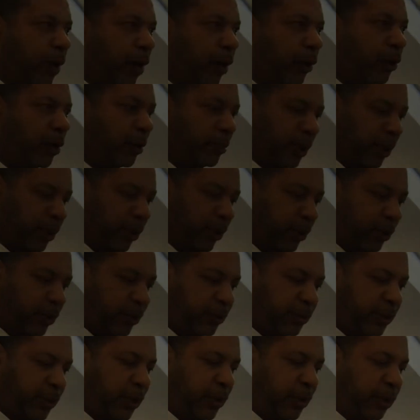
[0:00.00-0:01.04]
welcome
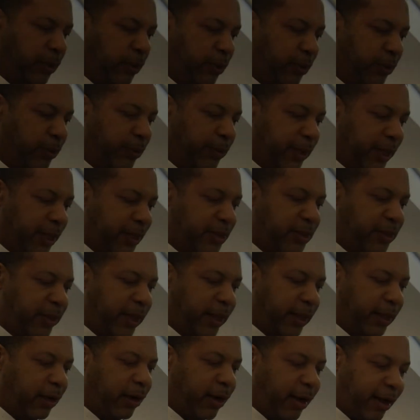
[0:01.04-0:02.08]
you to this
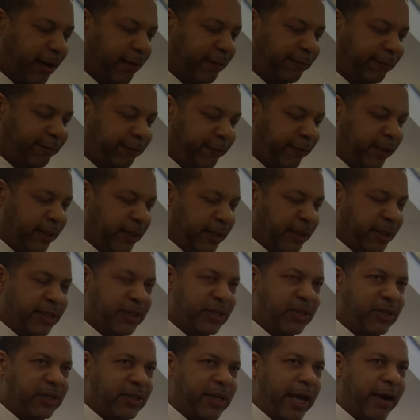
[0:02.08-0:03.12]
kickoff
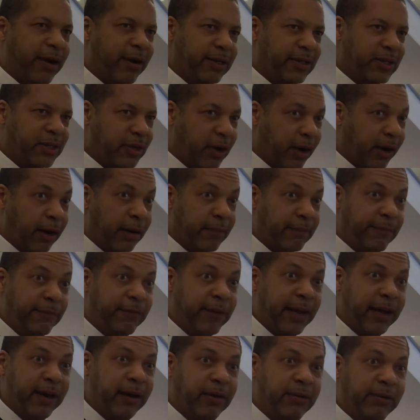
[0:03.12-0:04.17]
startup
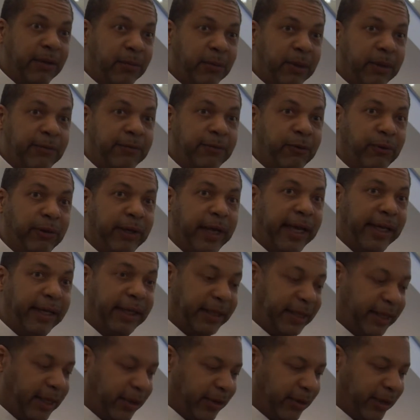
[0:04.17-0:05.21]
fair that we've
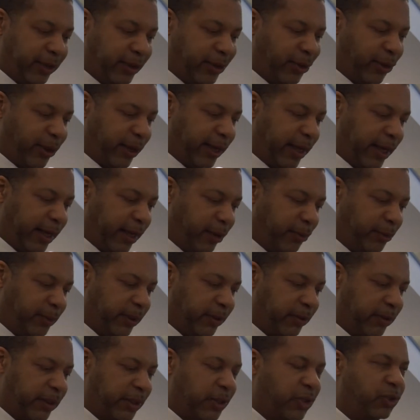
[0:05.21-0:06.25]
created here at Cornell. We
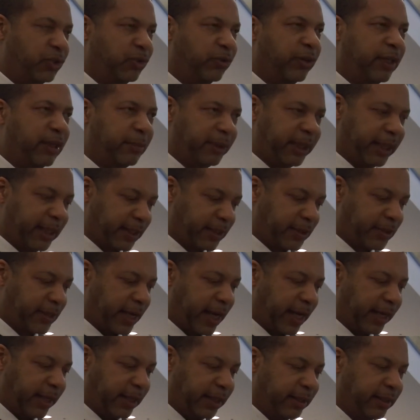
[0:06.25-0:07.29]
are extremely
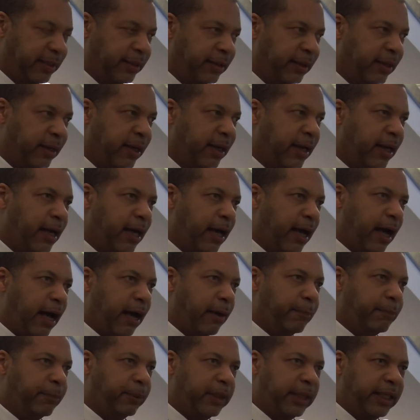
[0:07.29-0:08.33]
excited.
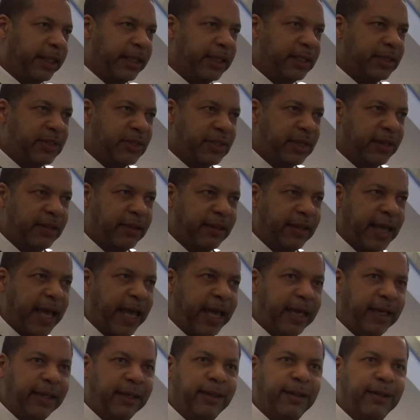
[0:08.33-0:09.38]
I'm pleased to
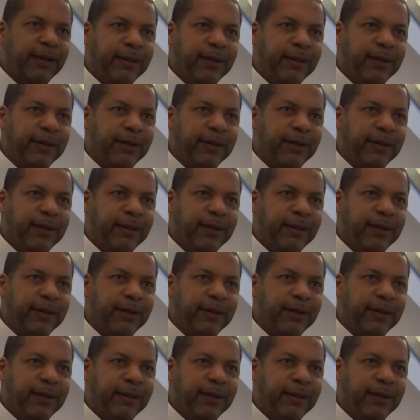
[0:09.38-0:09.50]
thank